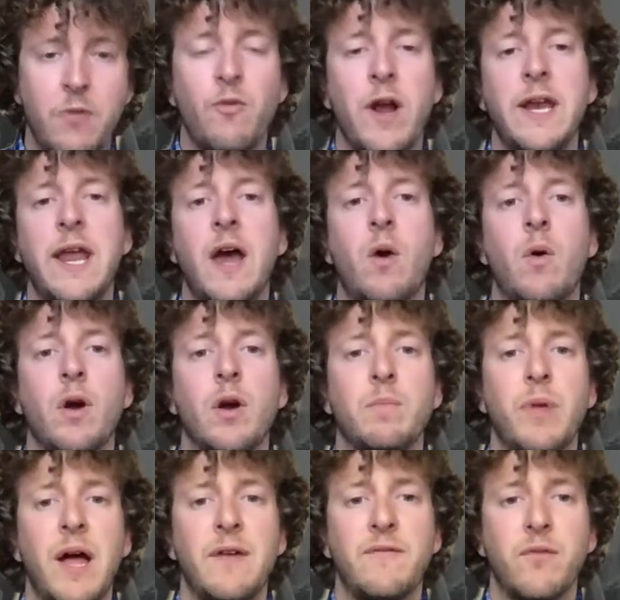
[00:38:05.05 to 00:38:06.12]
right now our
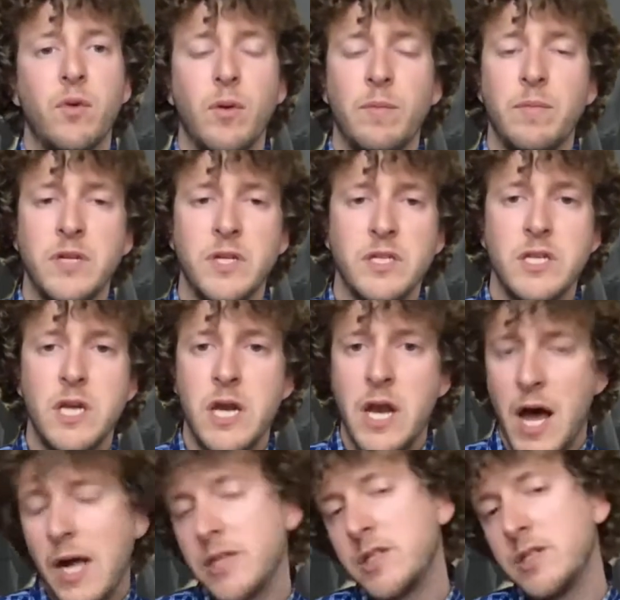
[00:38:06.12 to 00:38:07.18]
platform does
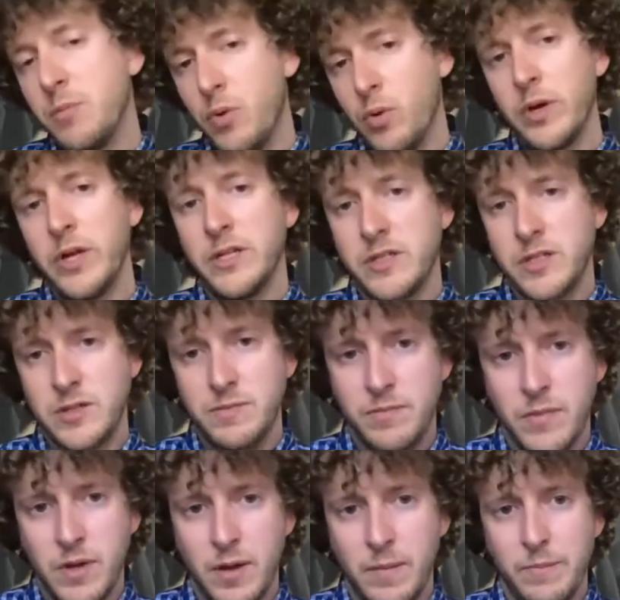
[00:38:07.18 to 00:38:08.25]
not support it.
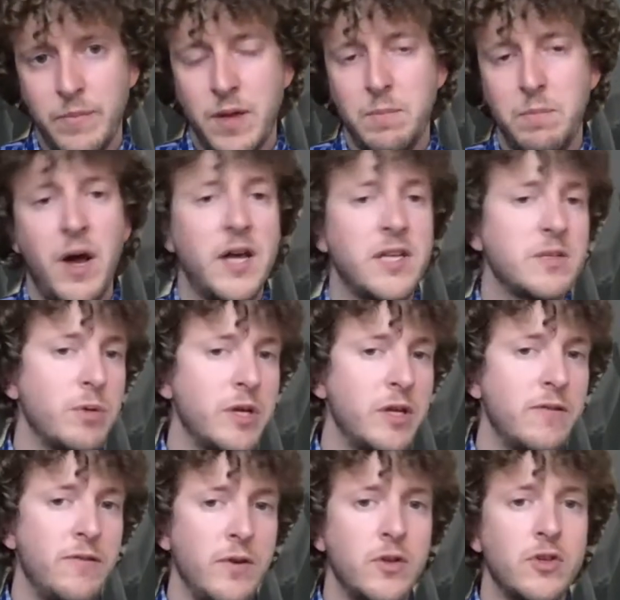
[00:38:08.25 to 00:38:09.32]
And possibly in
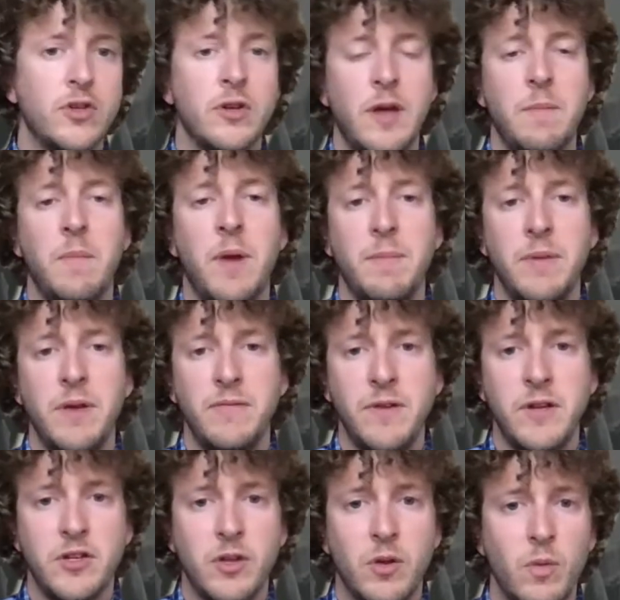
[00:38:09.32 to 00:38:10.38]
the future, that might be a
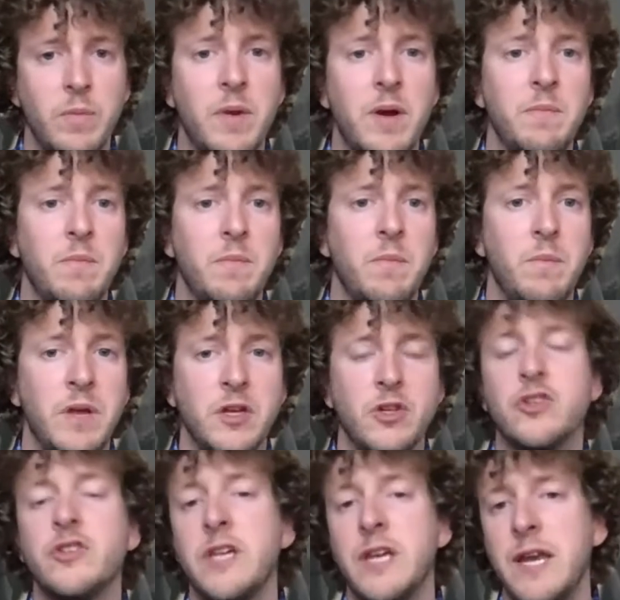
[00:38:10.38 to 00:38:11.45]
feature that we might be
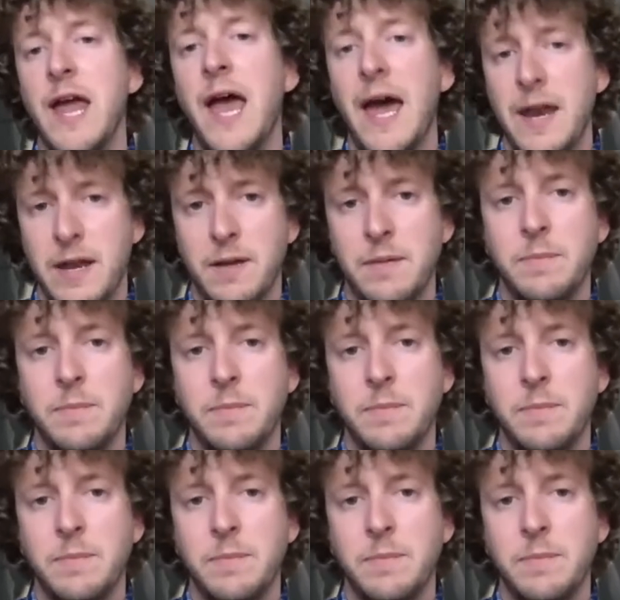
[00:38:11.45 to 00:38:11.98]
interested in adding.